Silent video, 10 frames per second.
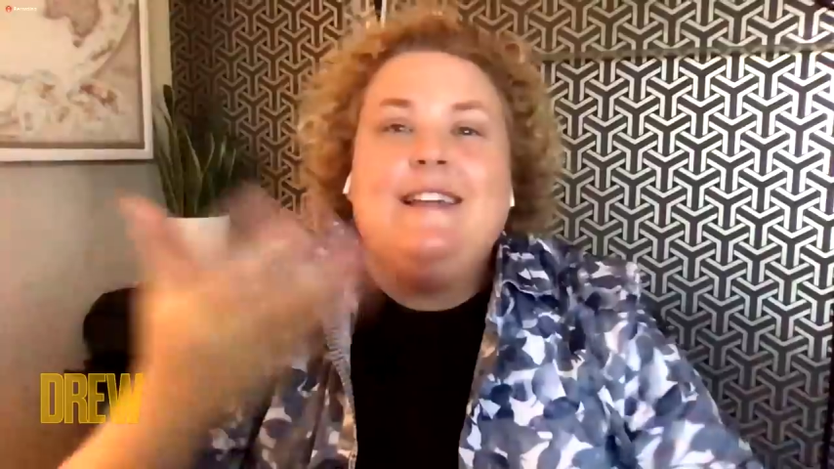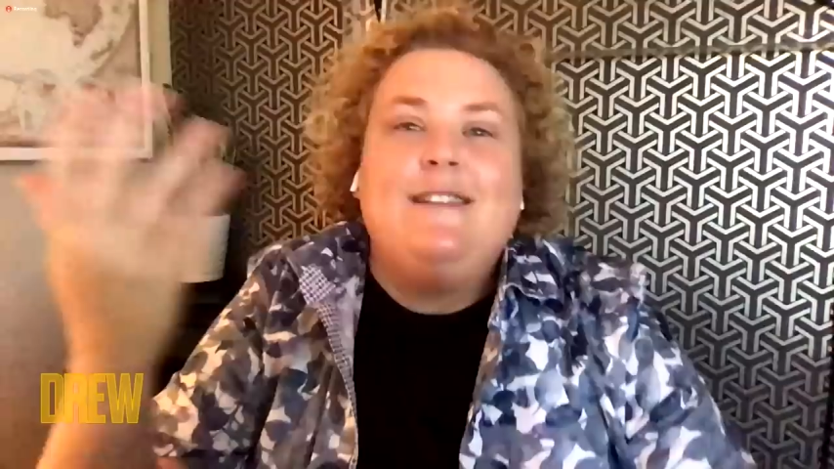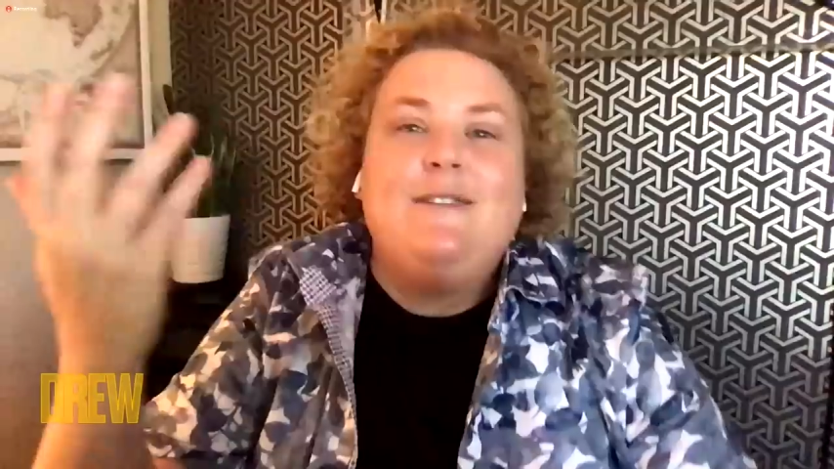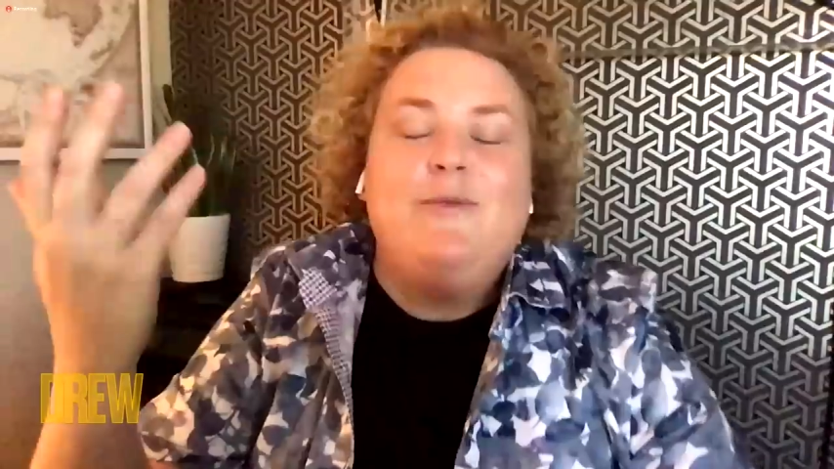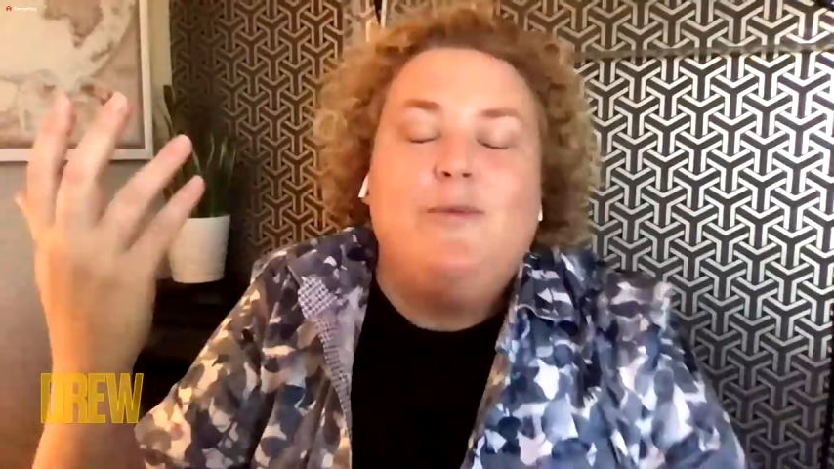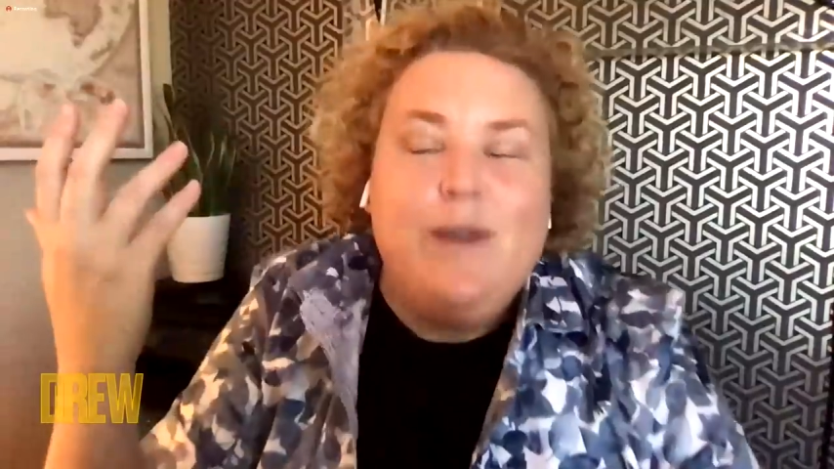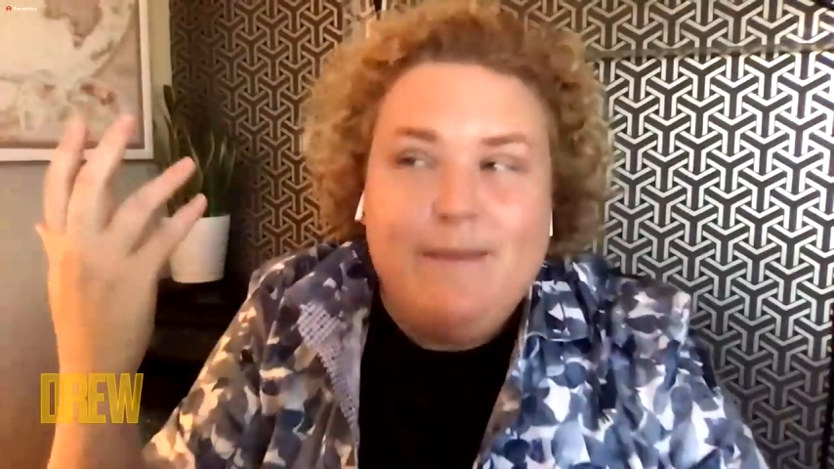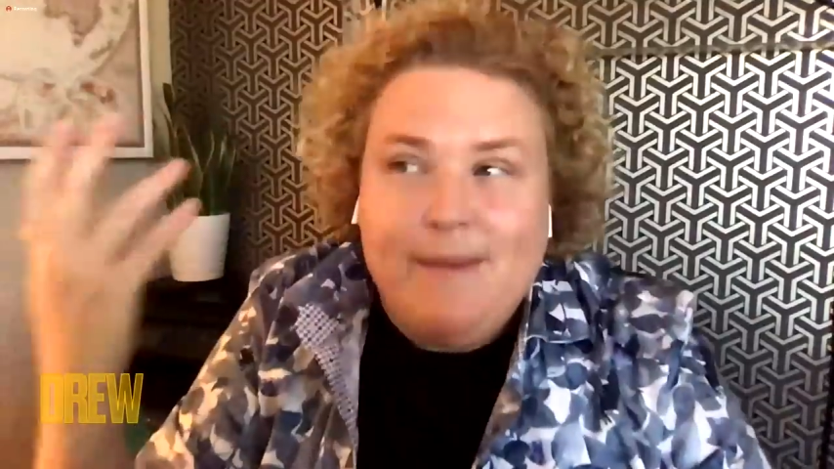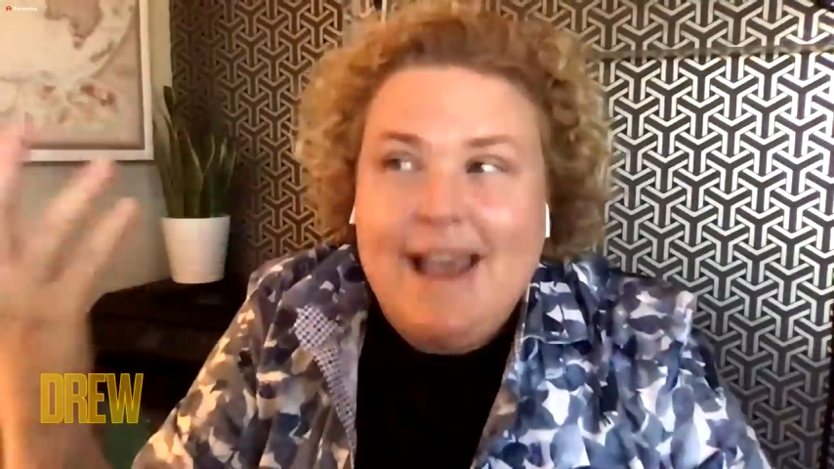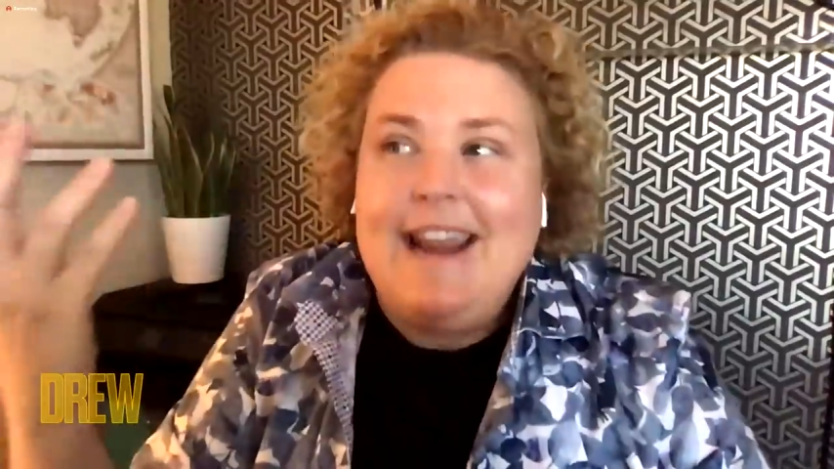to be and then when
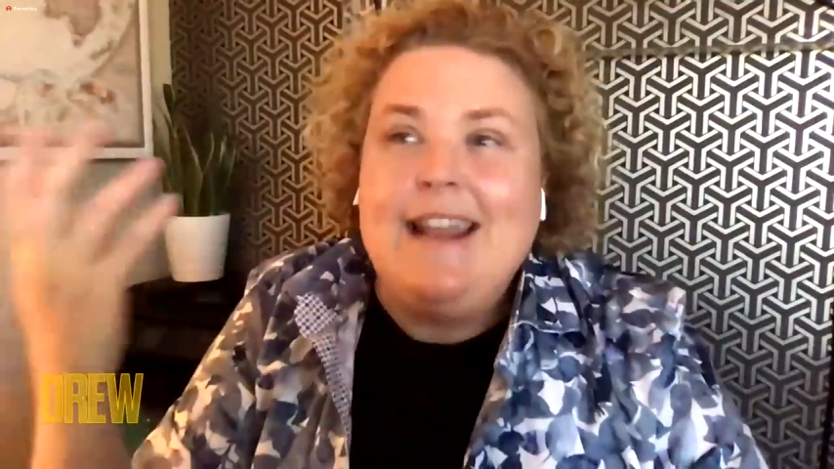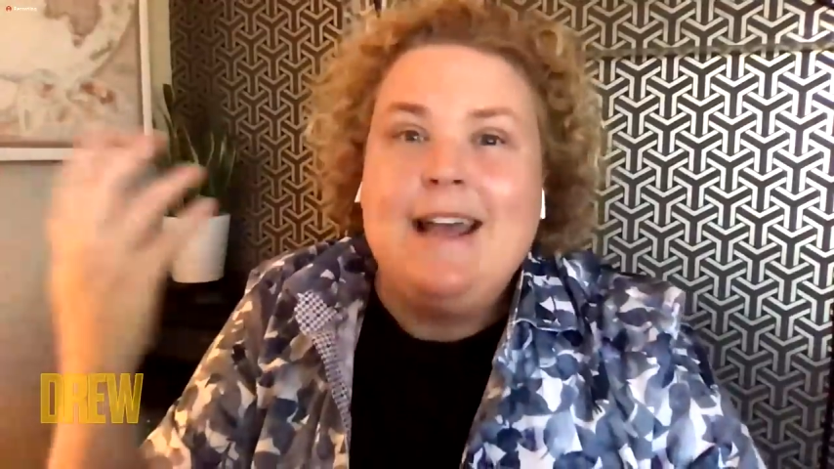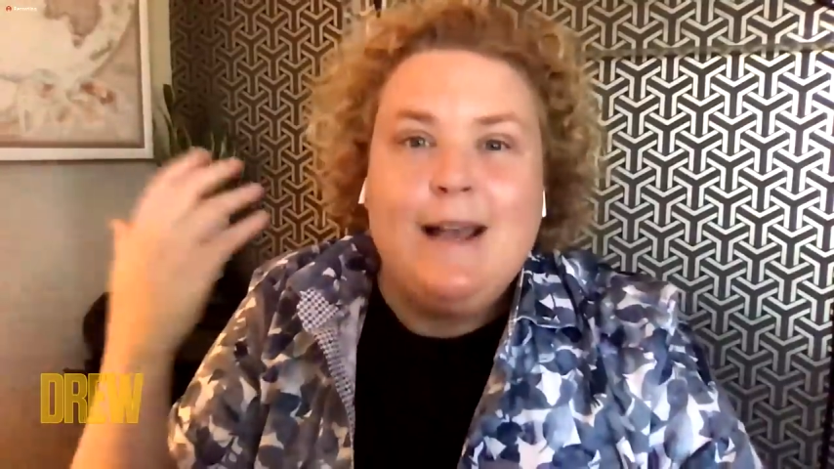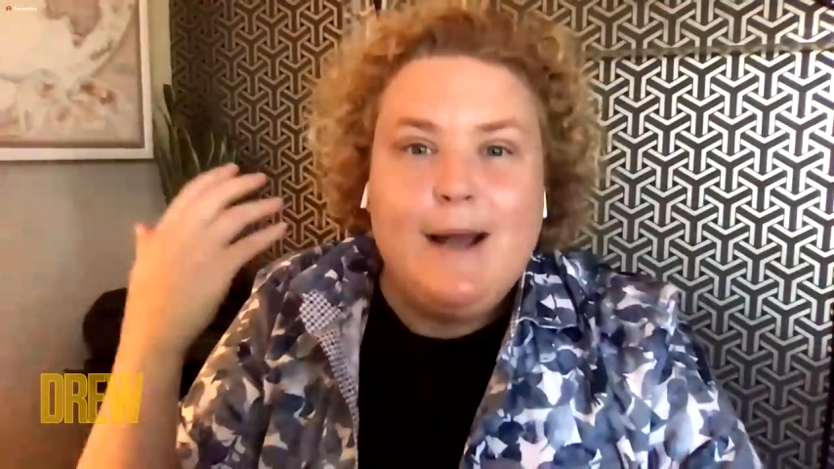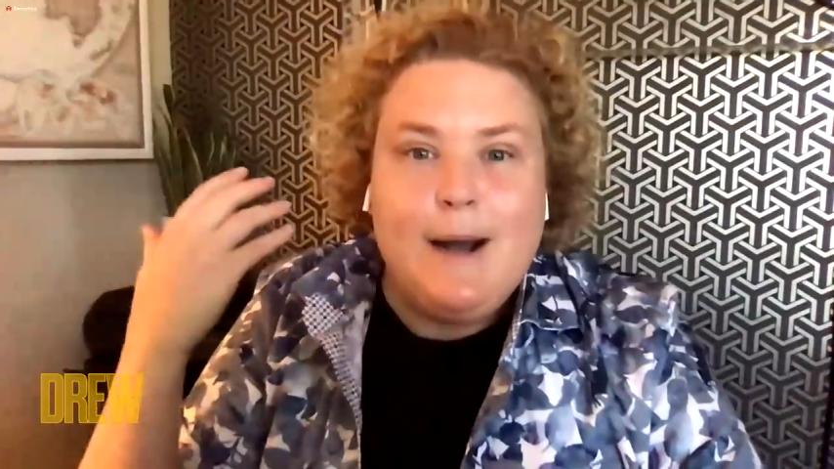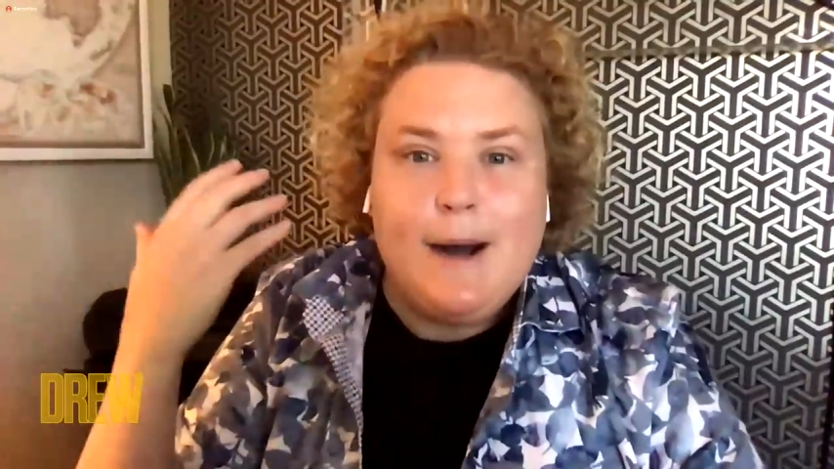we made